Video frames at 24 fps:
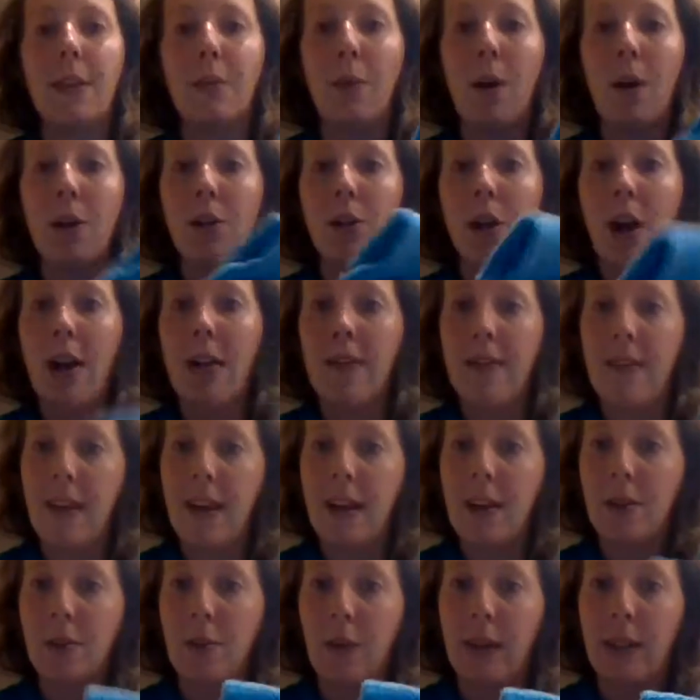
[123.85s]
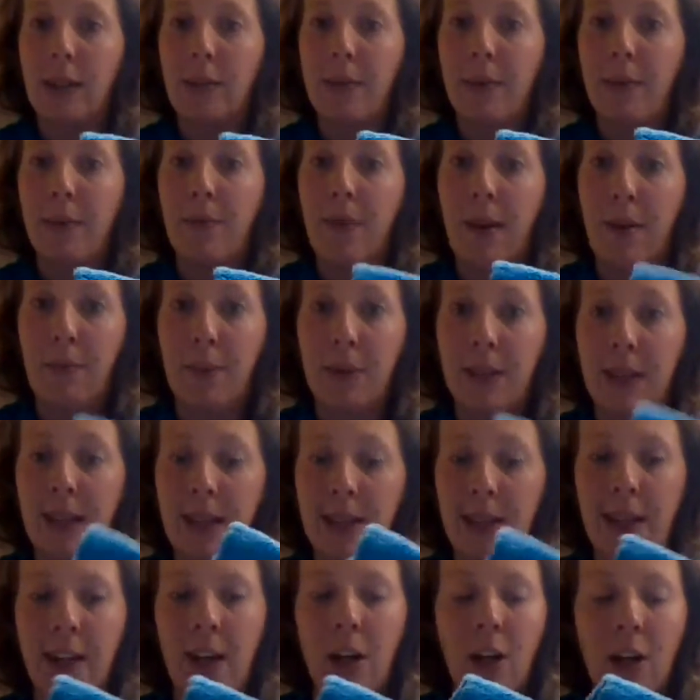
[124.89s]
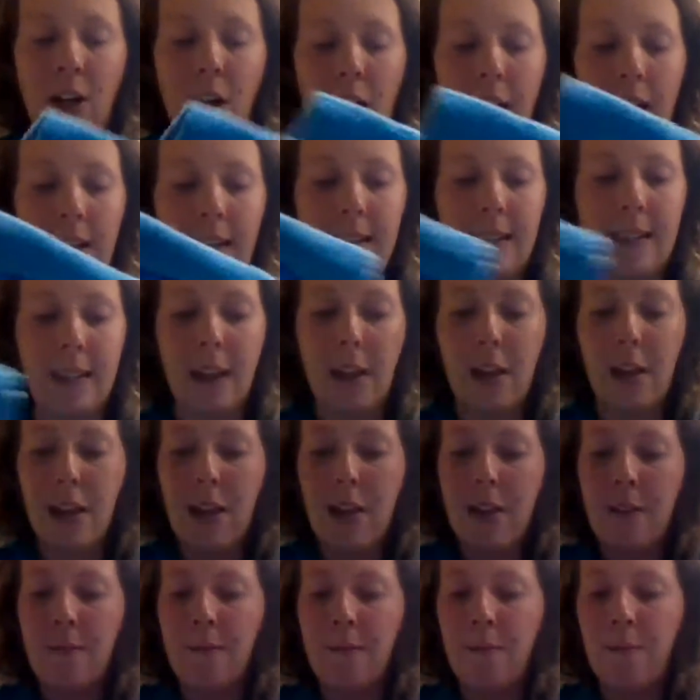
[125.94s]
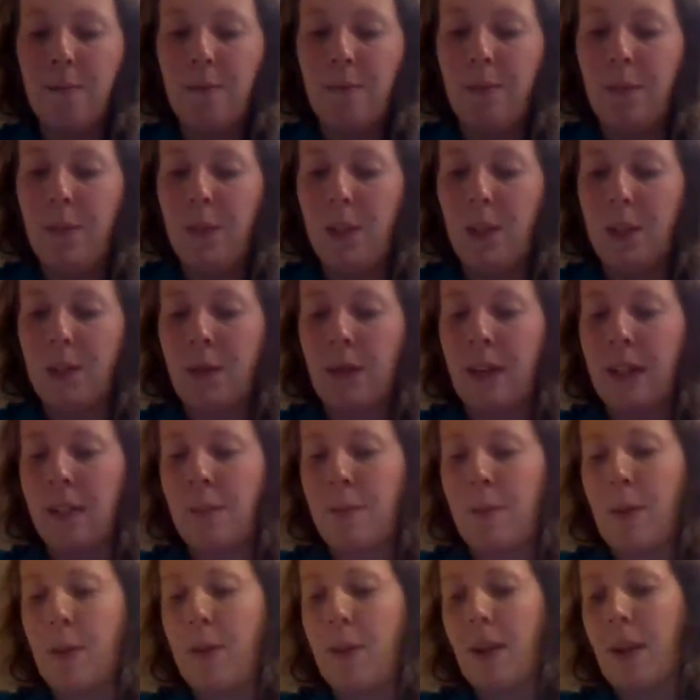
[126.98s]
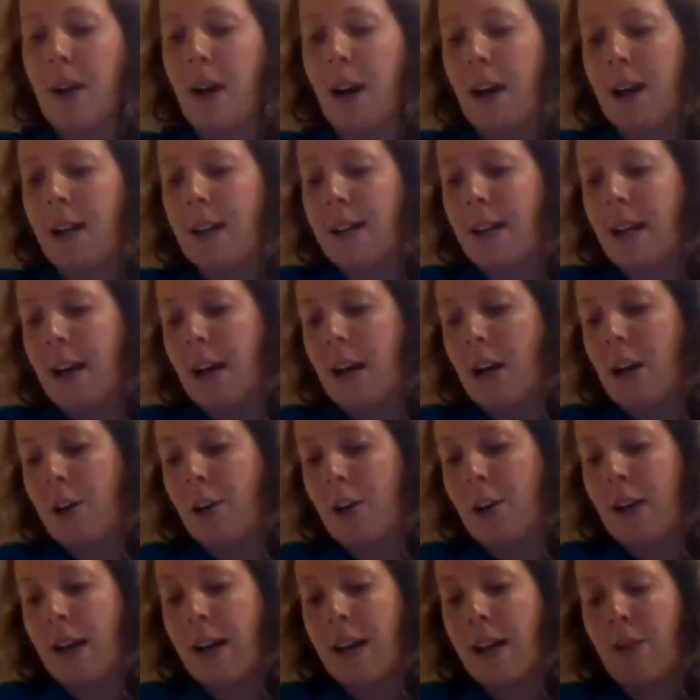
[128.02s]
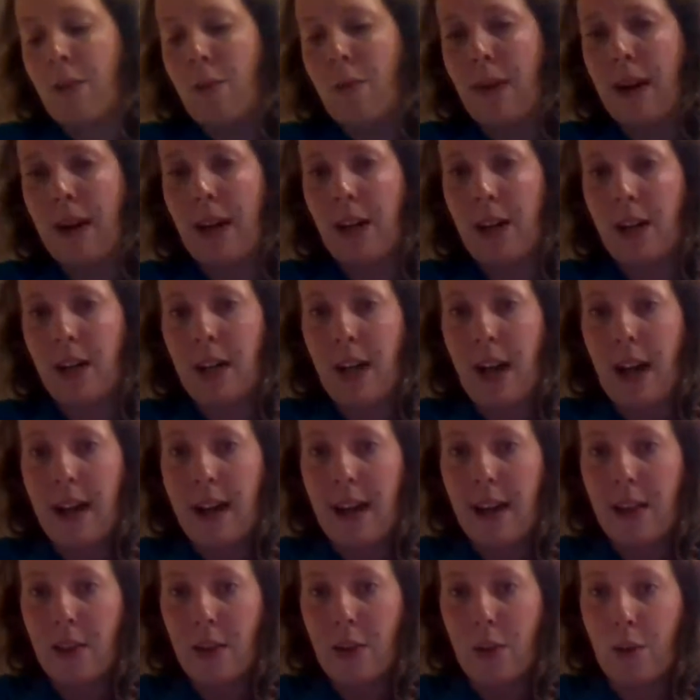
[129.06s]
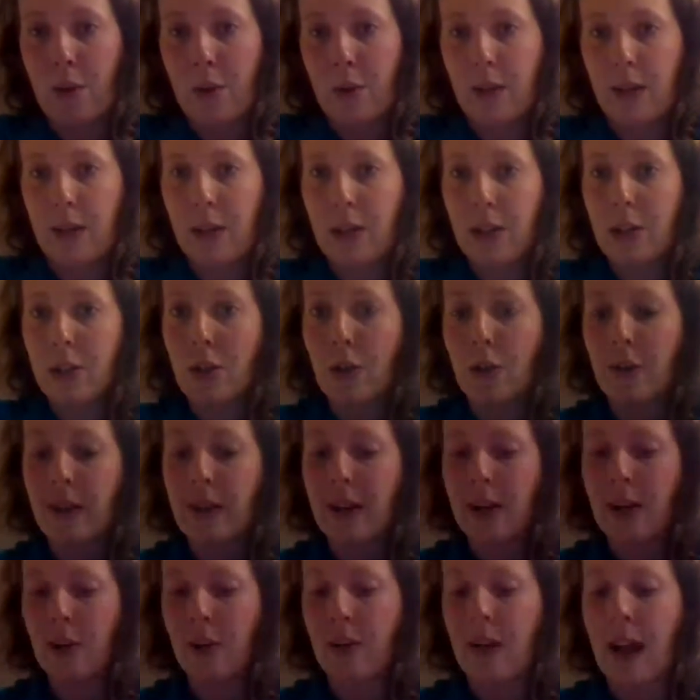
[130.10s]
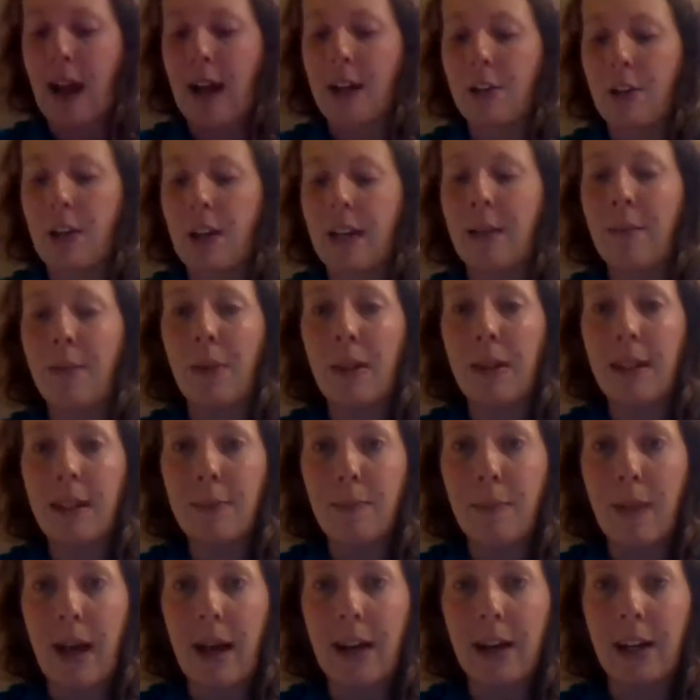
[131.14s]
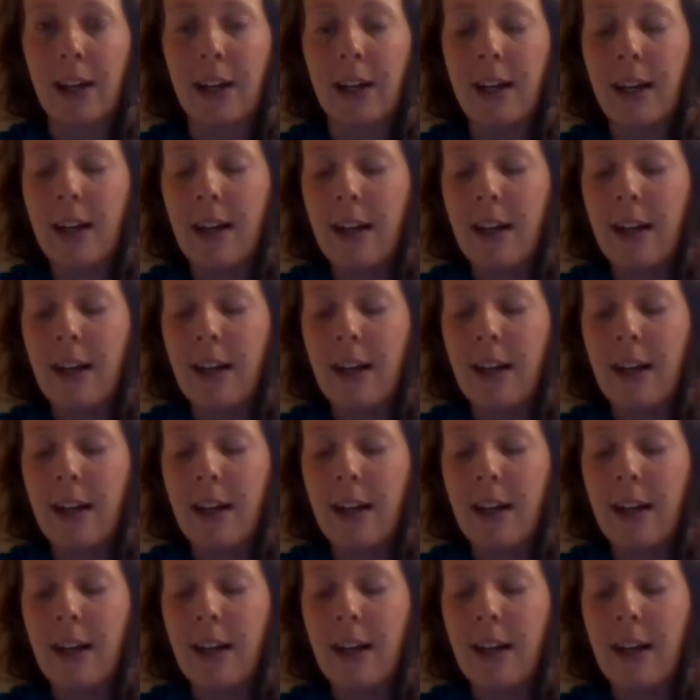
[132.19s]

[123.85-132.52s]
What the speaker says: washcloth that is going to be representing our gauze. You're going to put the gauze underneath where you're cutting the cord so that it'll catch any blood splatter.